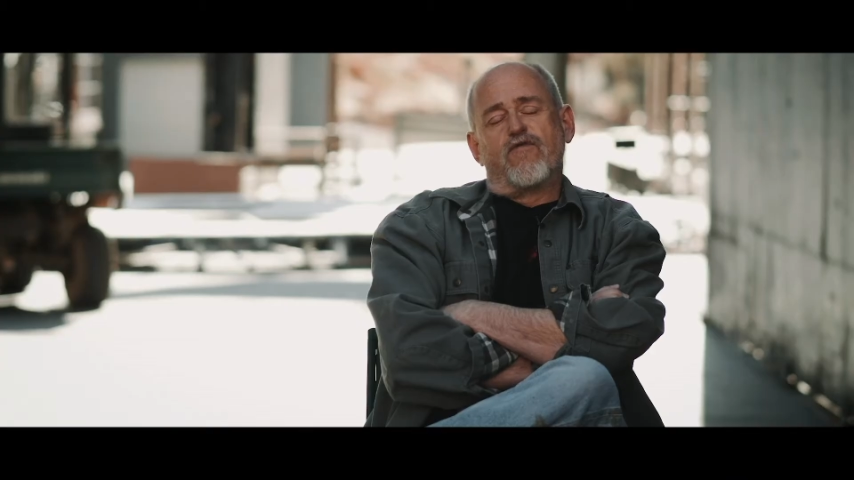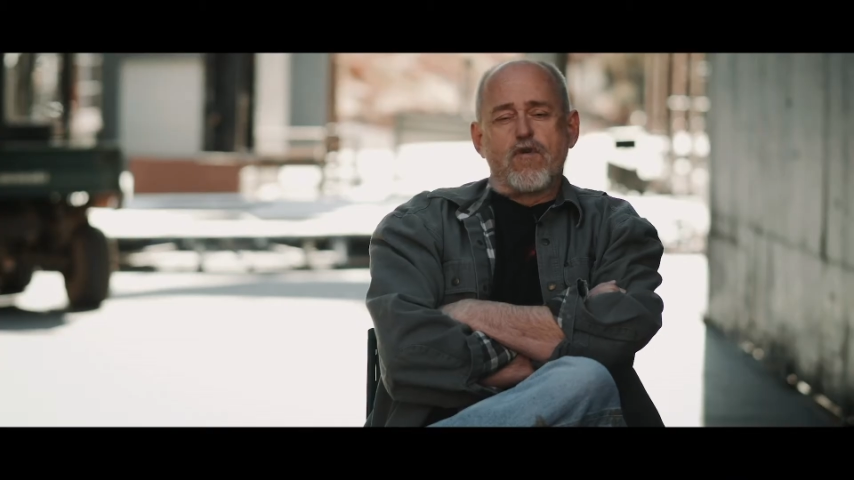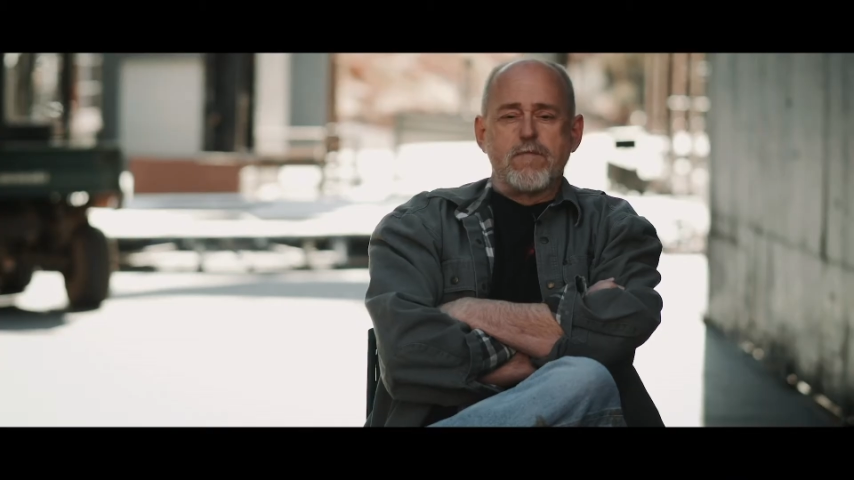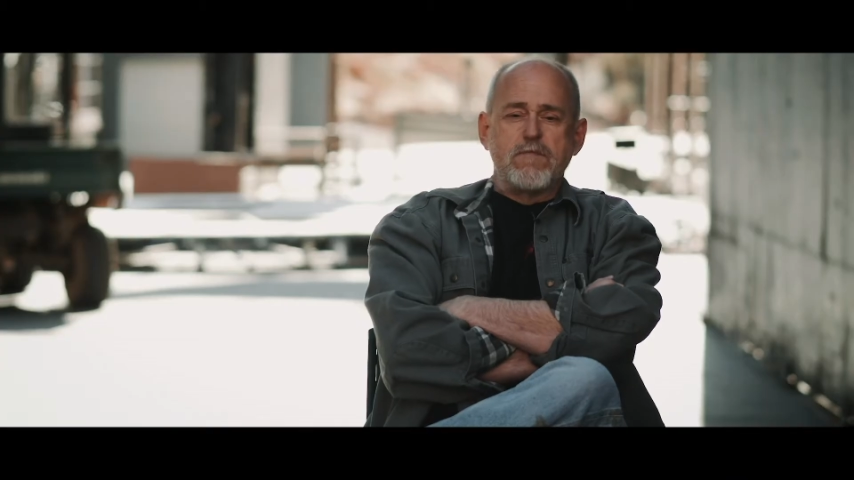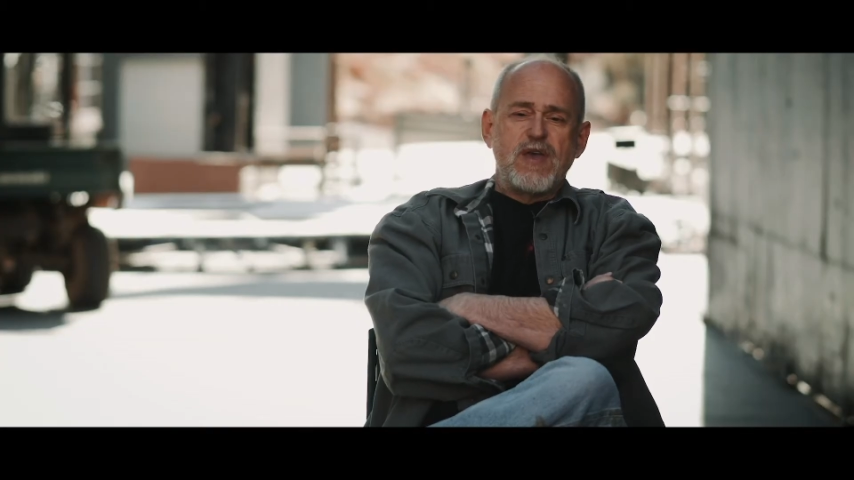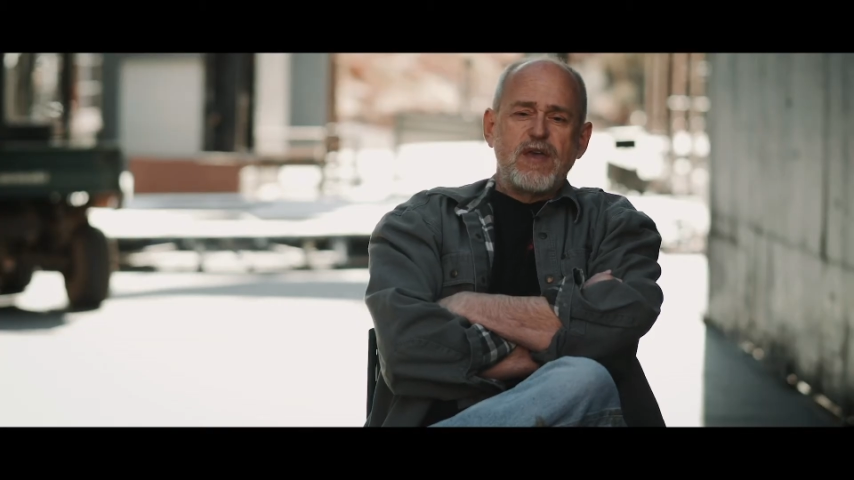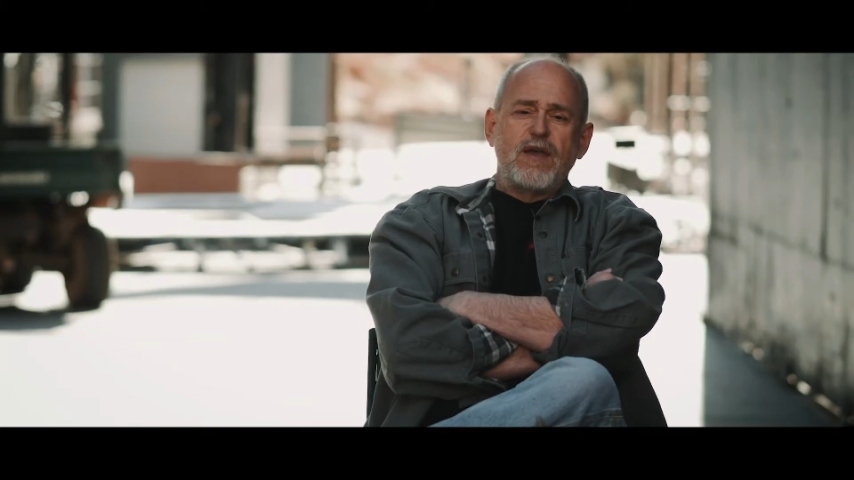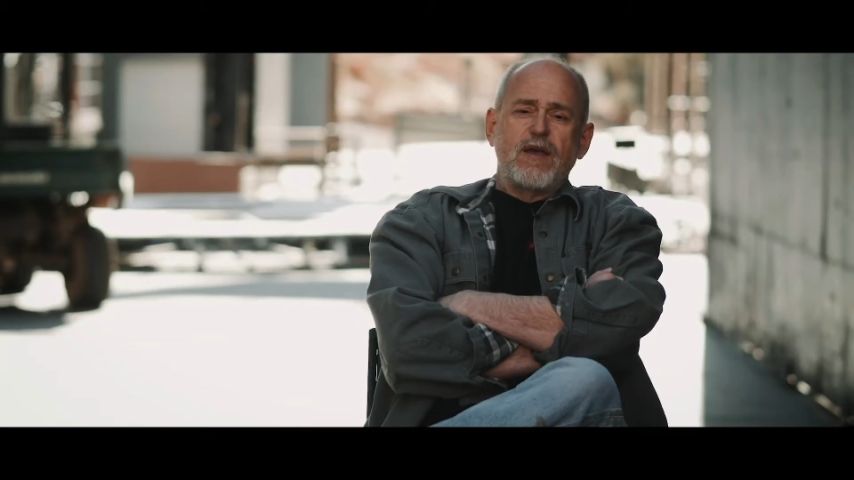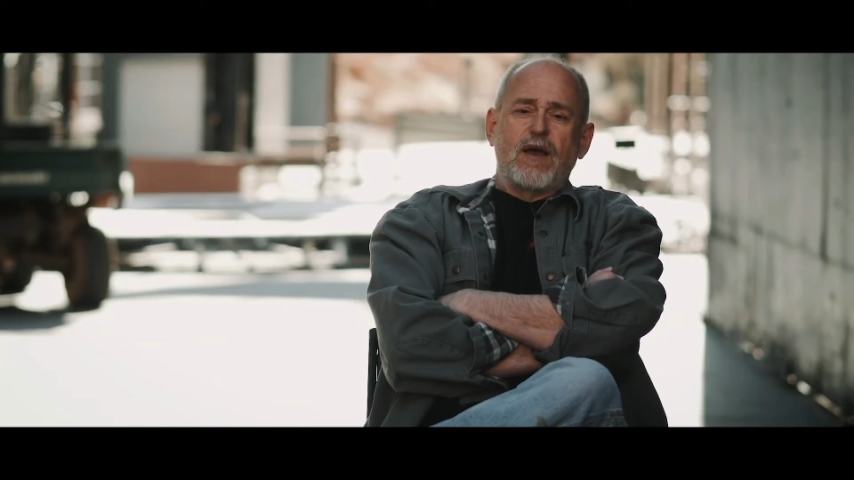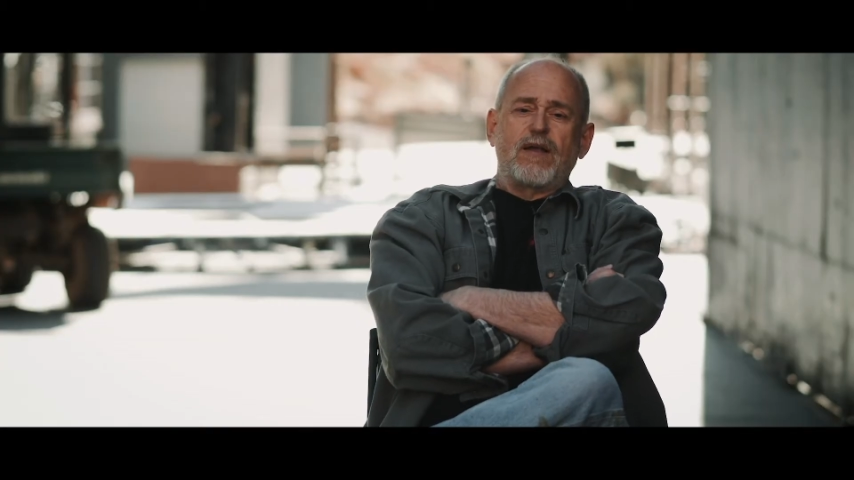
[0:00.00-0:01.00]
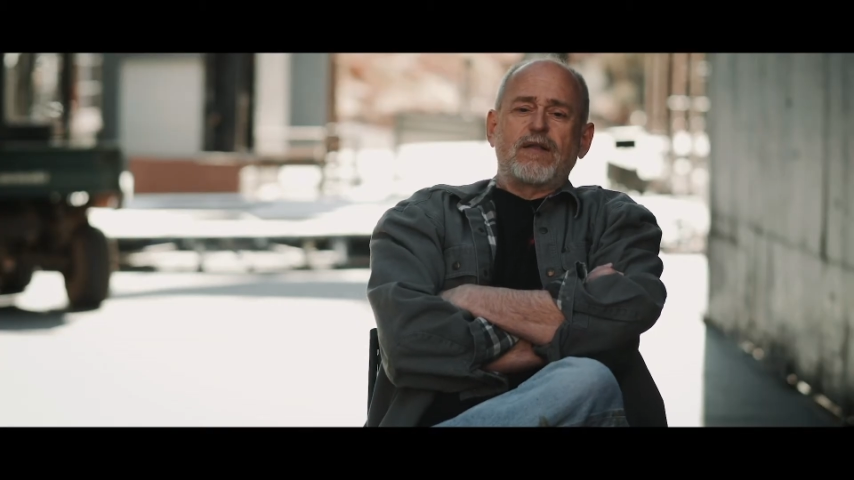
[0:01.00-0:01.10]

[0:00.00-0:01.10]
For me,